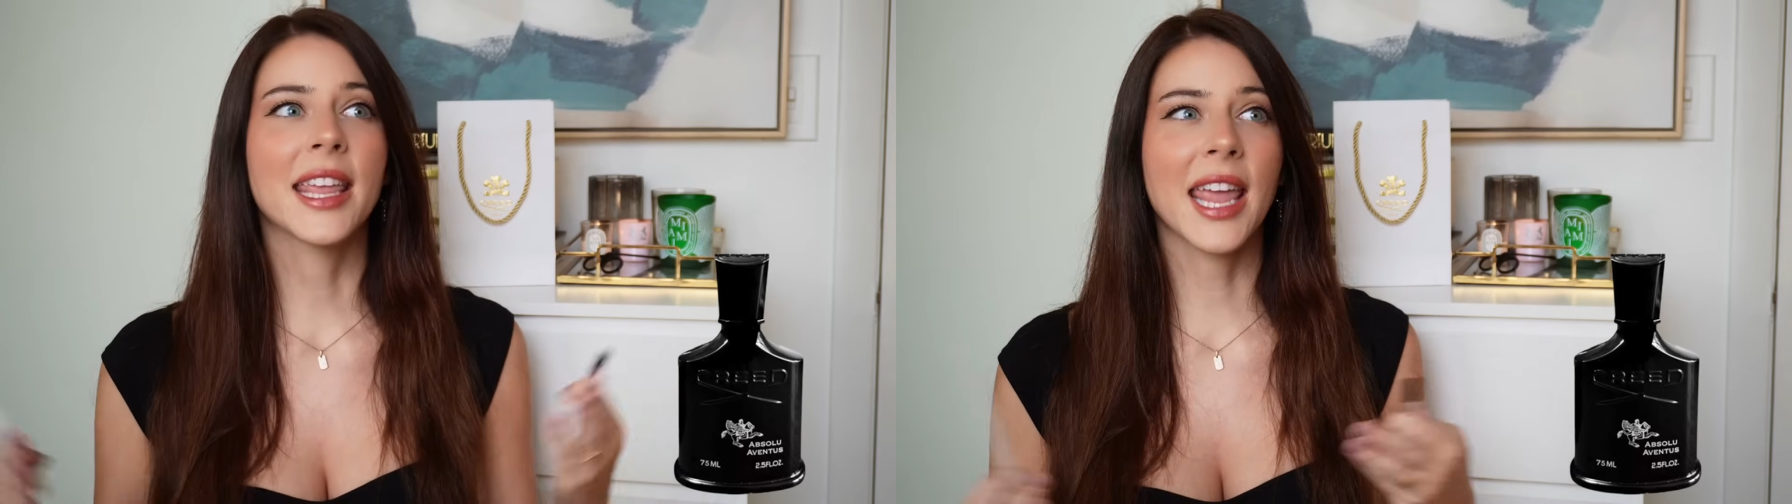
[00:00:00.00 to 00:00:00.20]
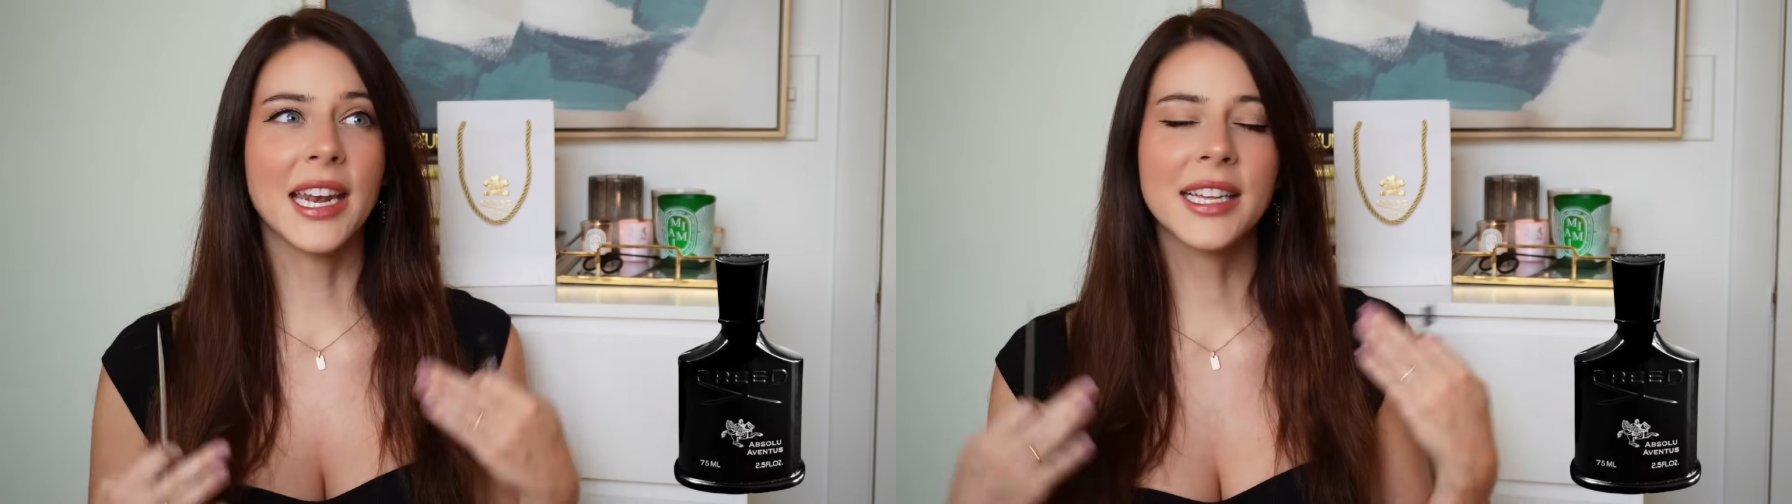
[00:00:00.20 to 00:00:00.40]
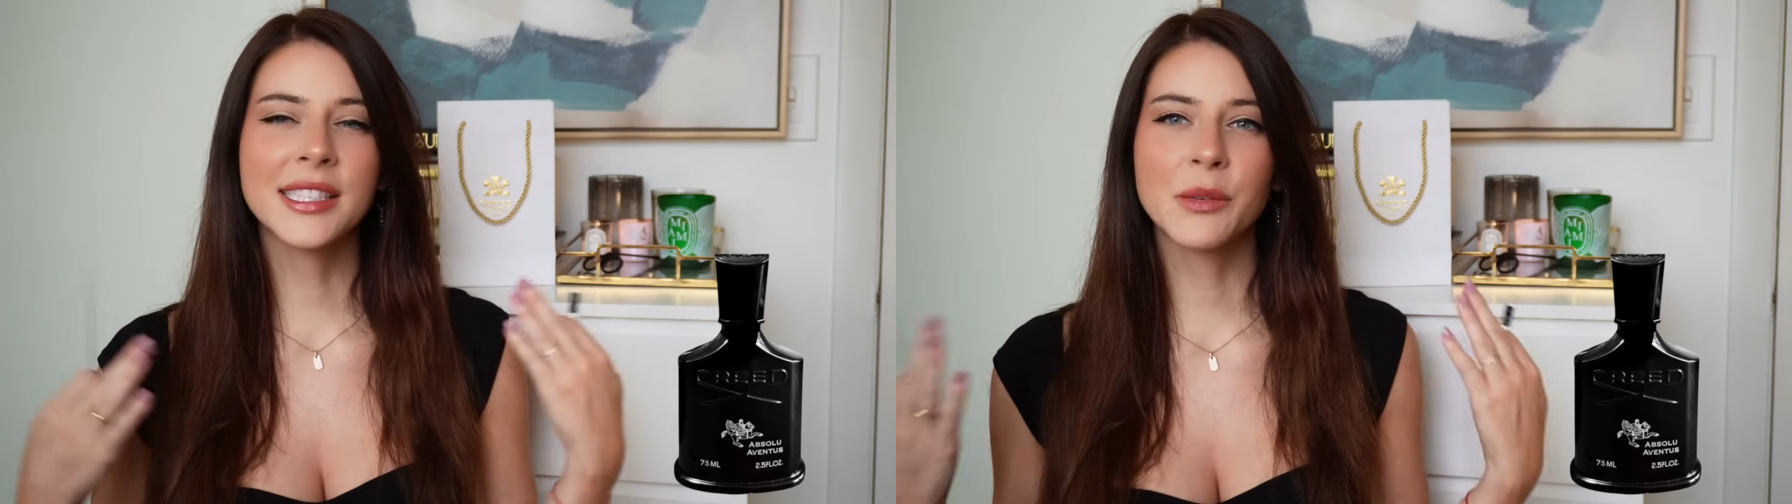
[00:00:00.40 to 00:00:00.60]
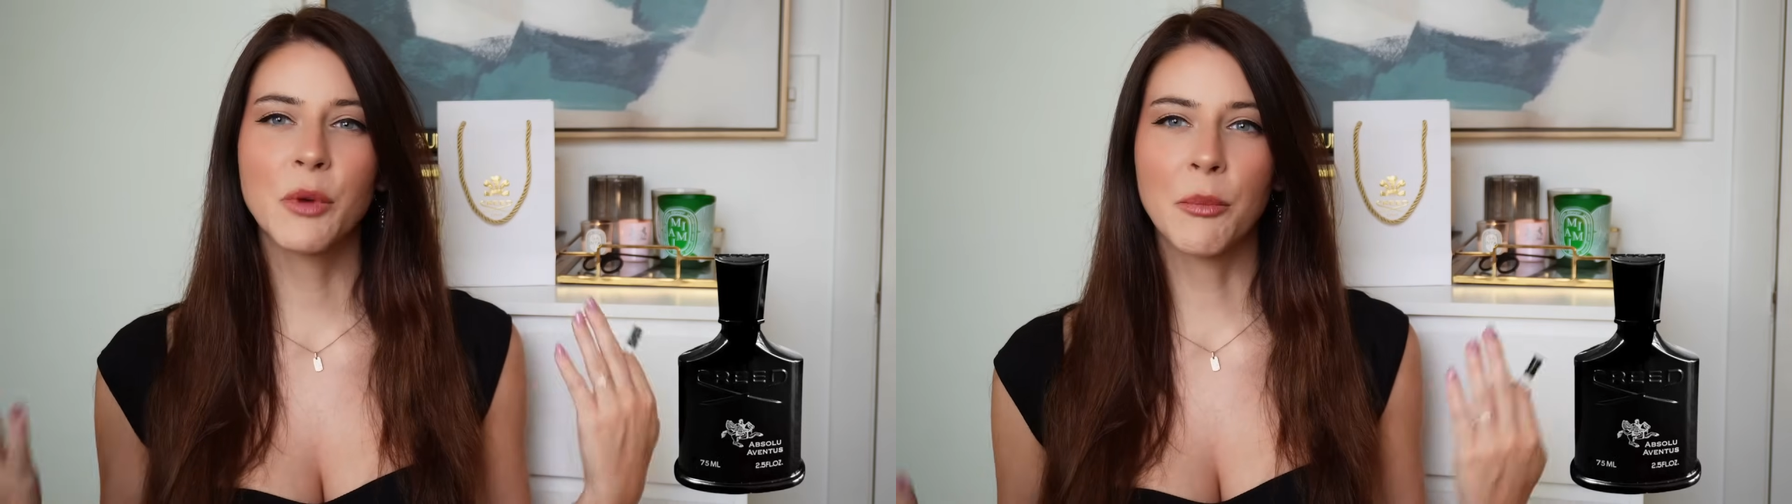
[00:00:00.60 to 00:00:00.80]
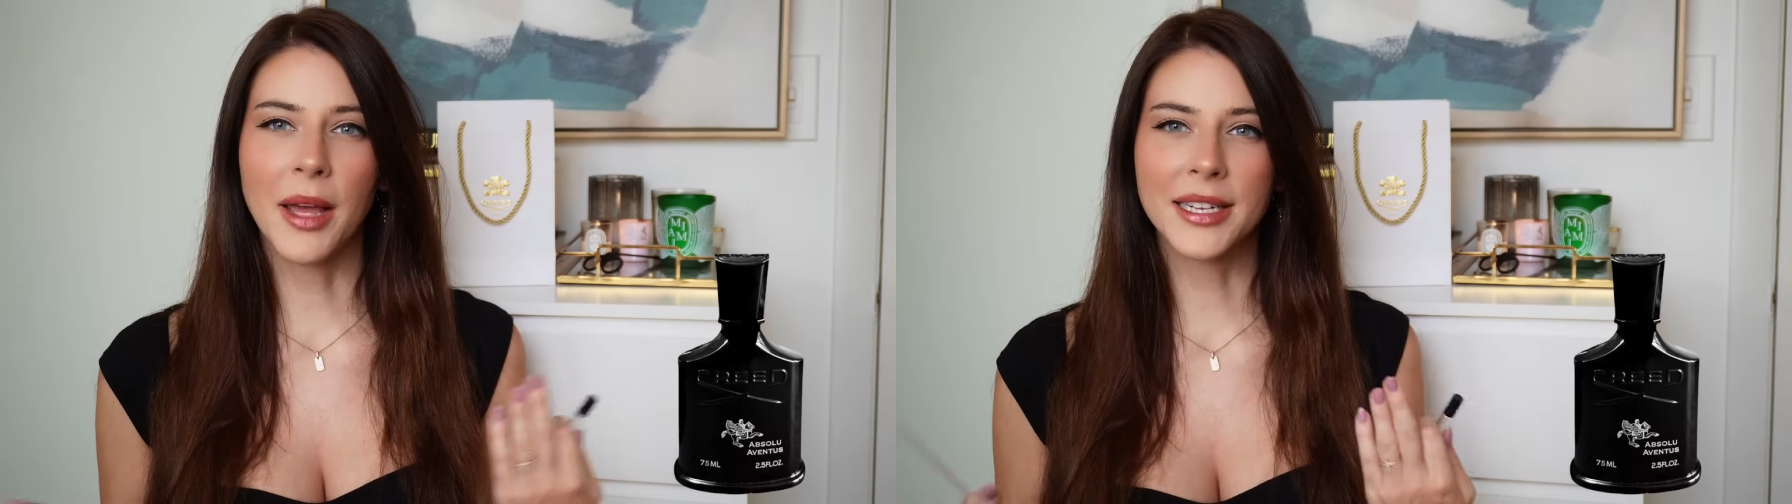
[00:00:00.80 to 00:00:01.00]
gaining some
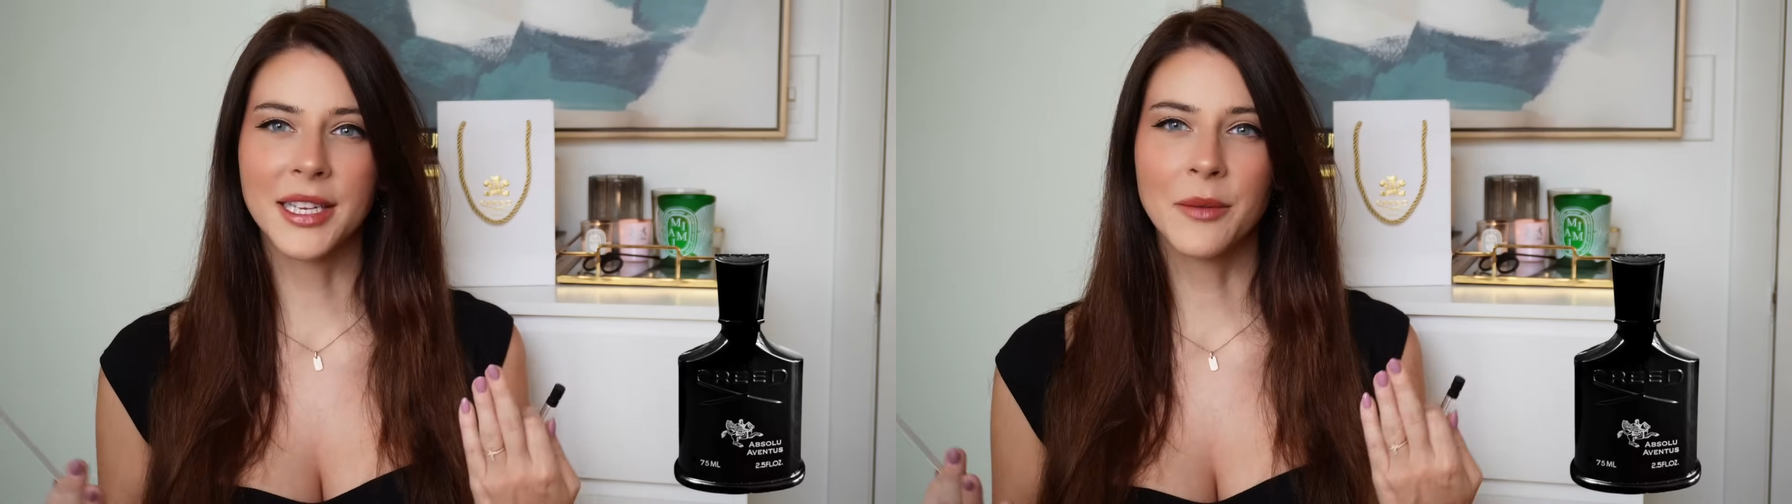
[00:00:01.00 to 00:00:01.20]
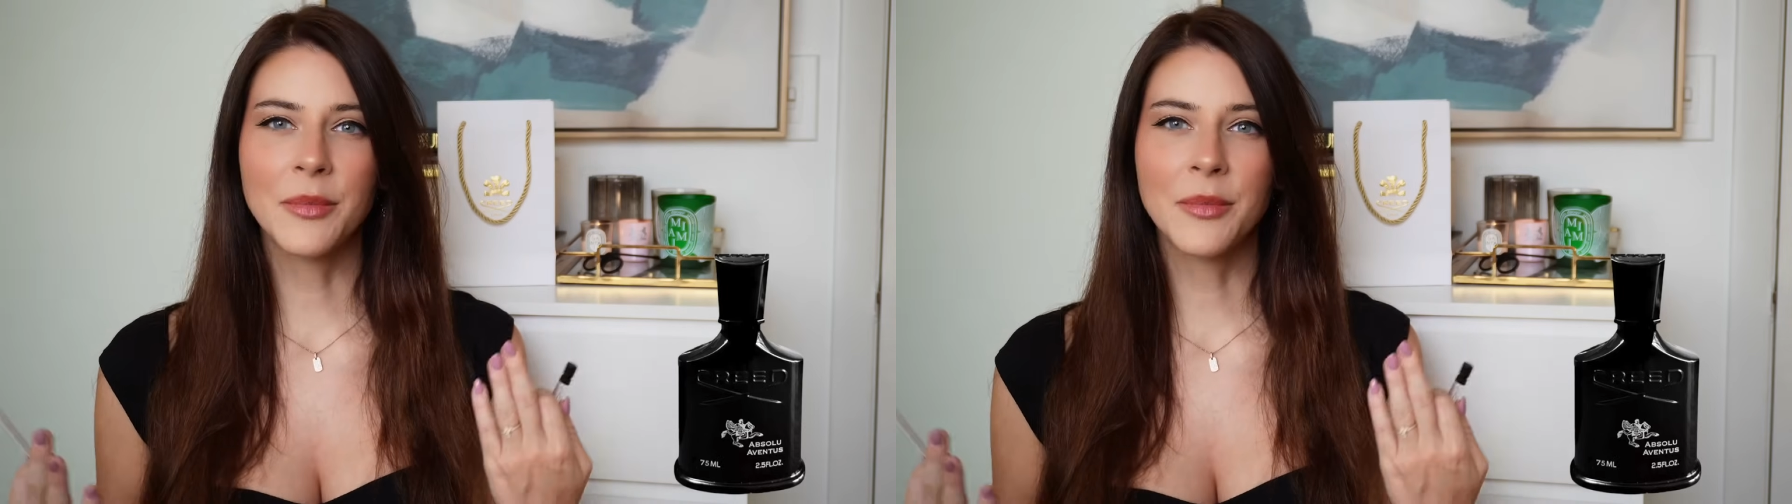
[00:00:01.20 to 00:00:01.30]
momentum